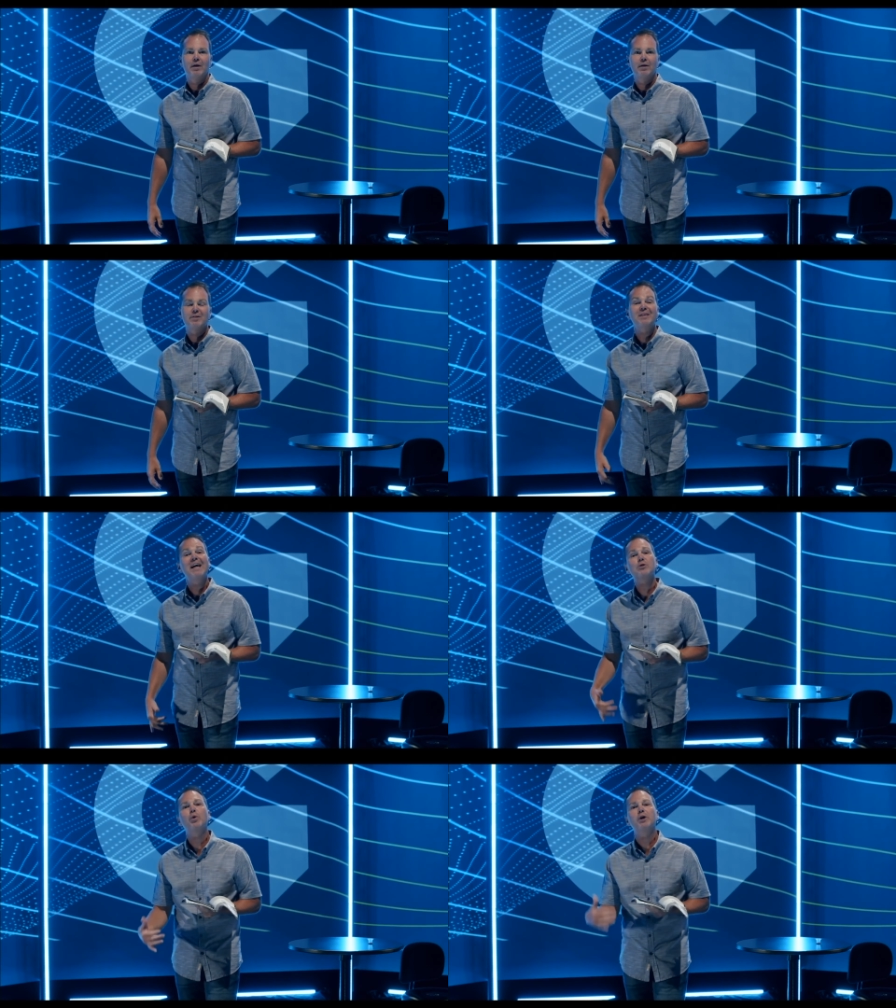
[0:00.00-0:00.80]
See,
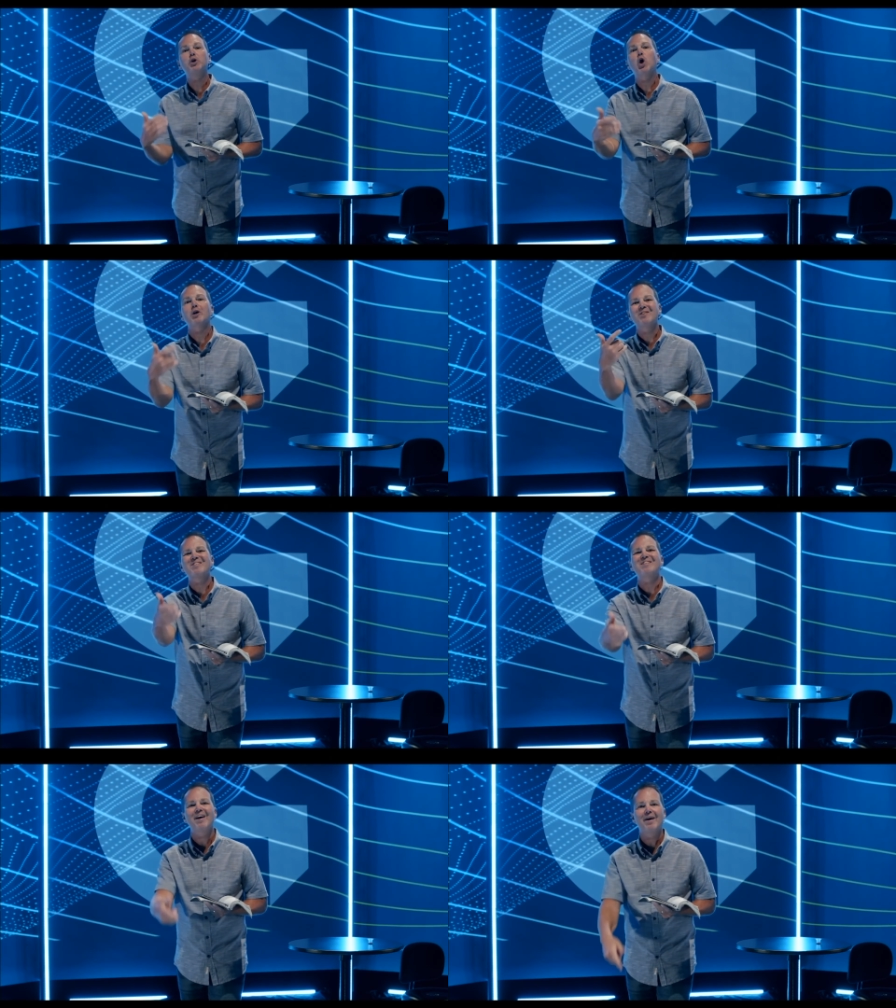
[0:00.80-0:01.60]
that's what
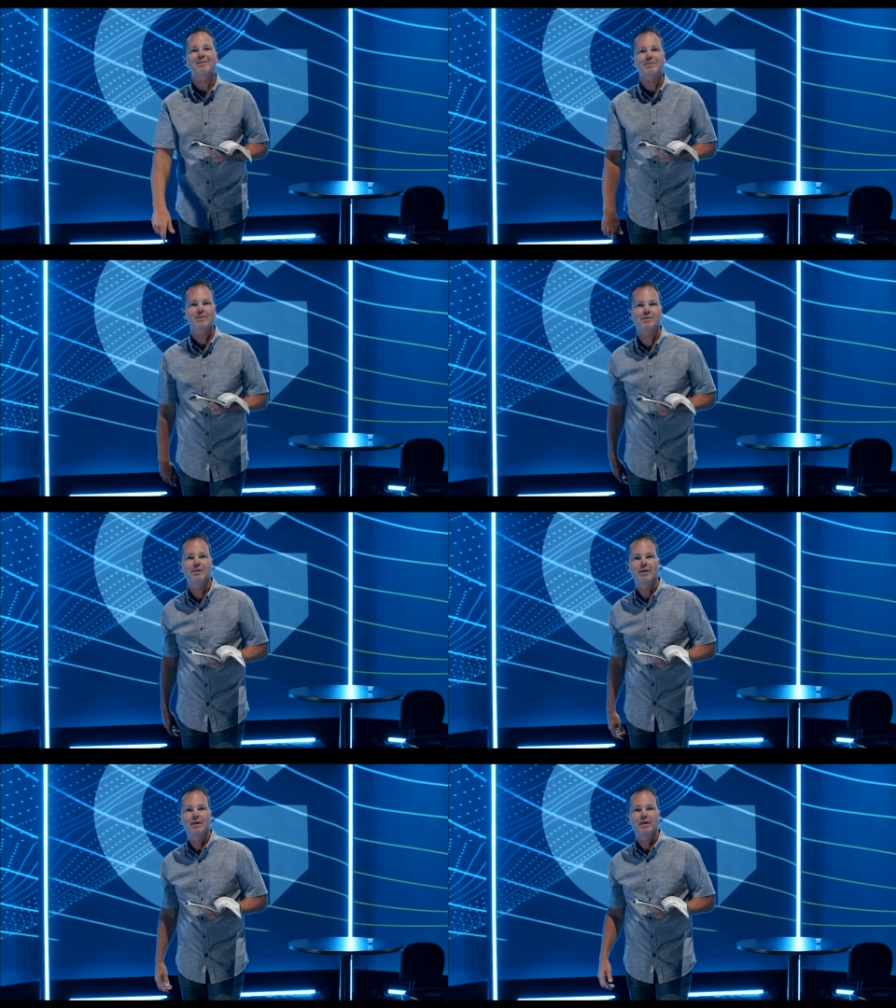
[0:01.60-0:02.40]
darkness does.
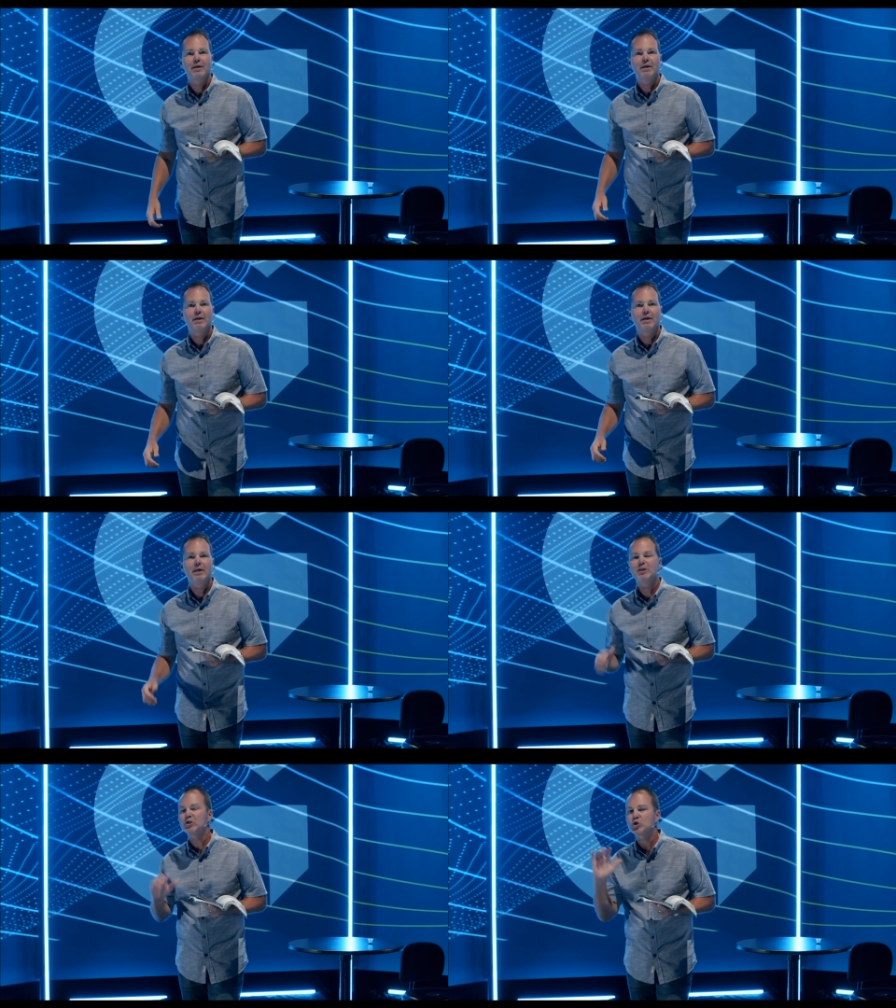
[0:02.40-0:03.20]

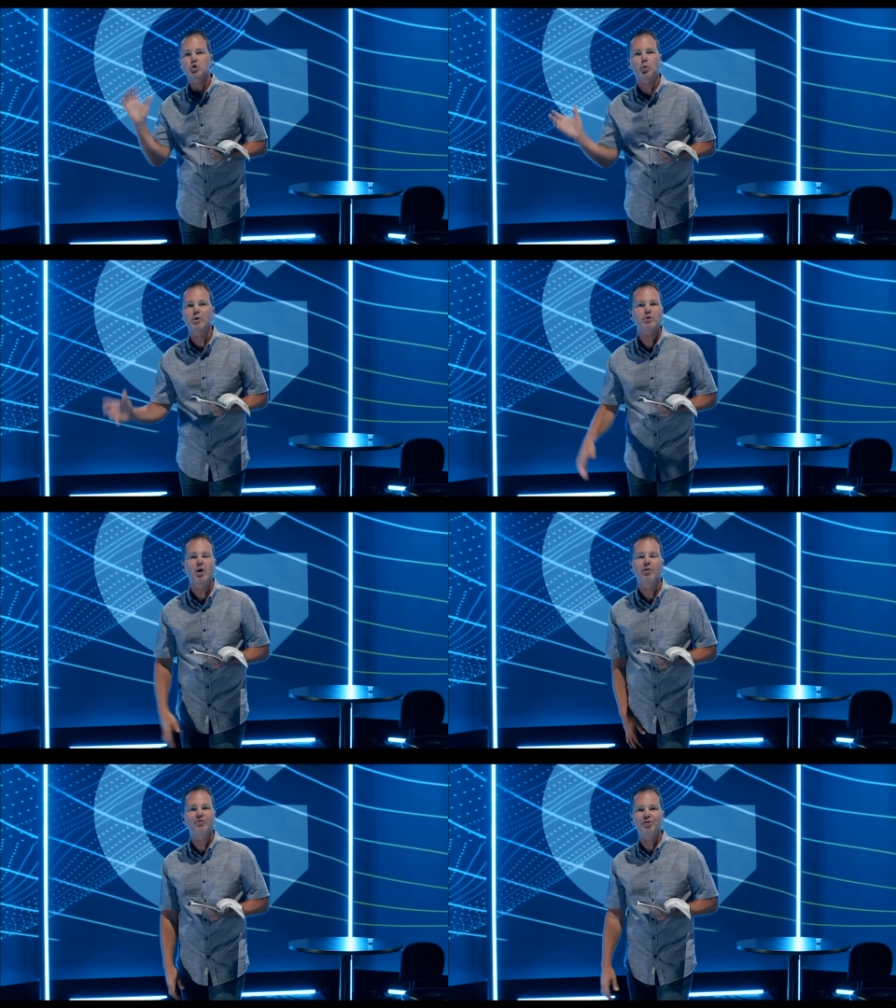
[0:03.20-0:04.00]
It distorts
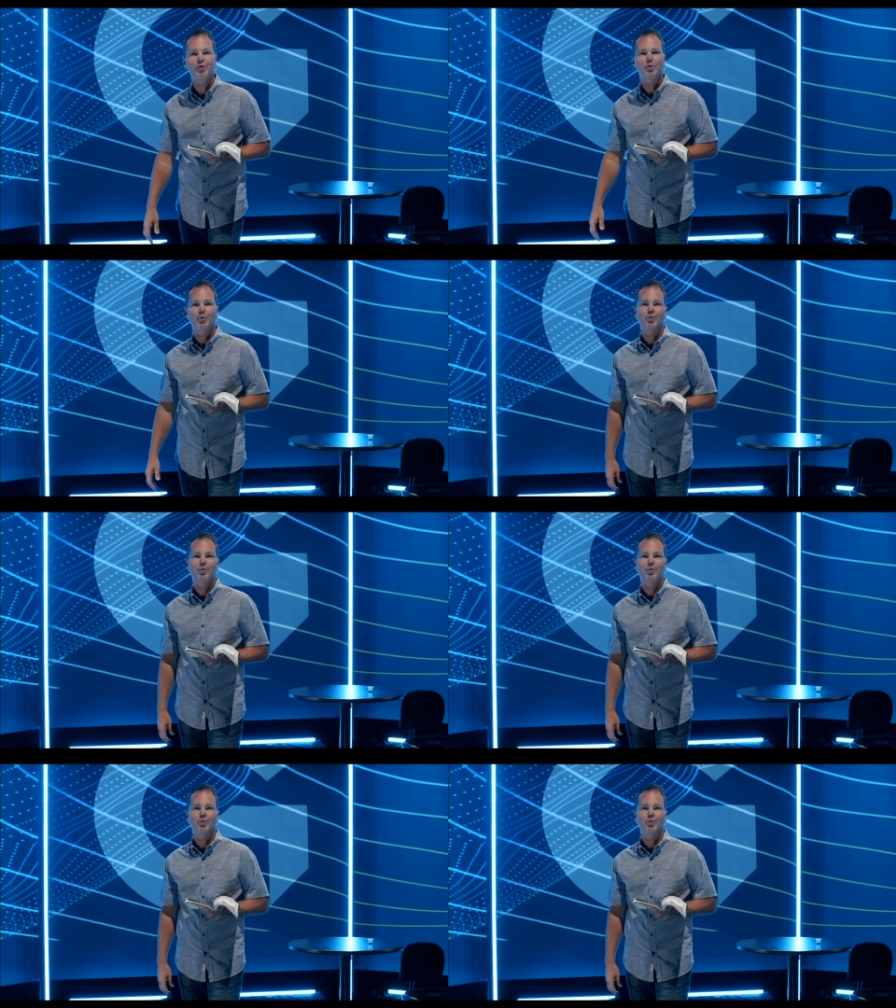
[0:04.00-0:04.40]
our view.